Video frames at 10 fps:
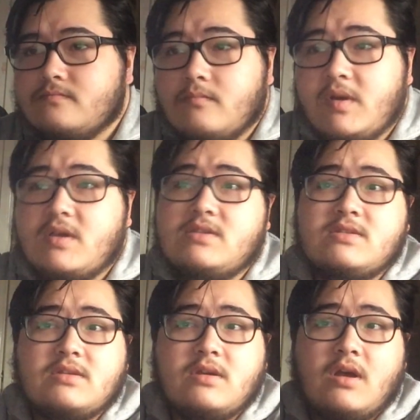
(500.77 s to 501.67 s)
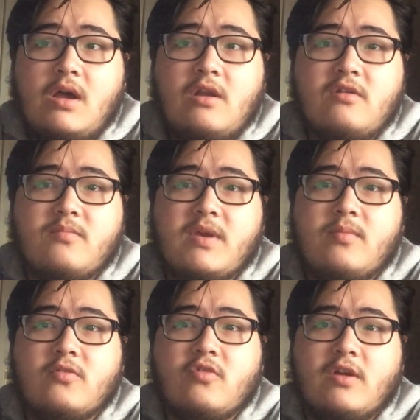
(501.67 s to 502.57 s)
Because a lot of
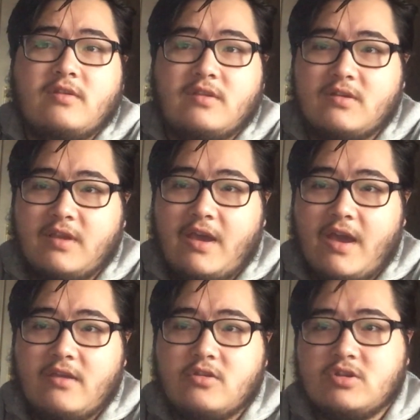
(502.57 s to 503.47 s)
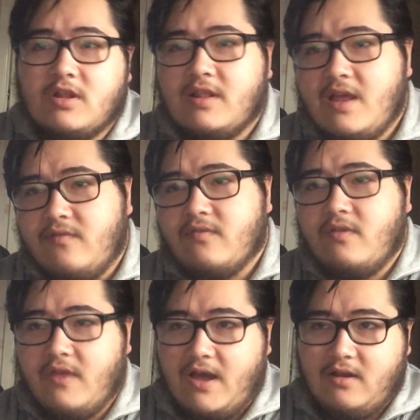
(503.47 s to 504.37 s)
people try to dictate how you should live
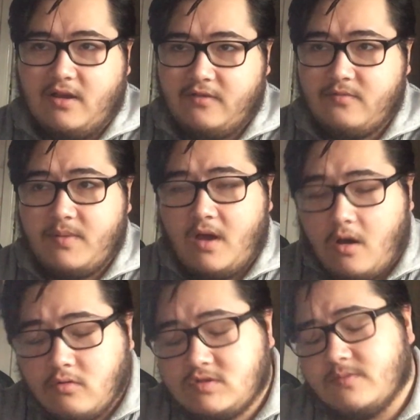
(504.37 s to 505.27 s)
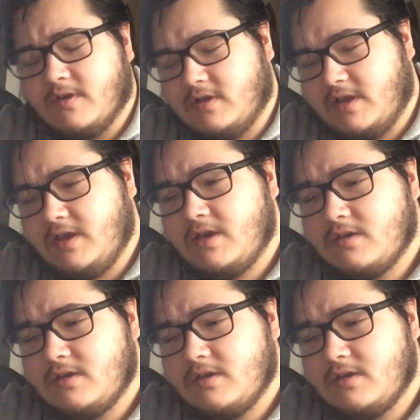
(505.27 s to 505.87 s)
that life, but ultimately,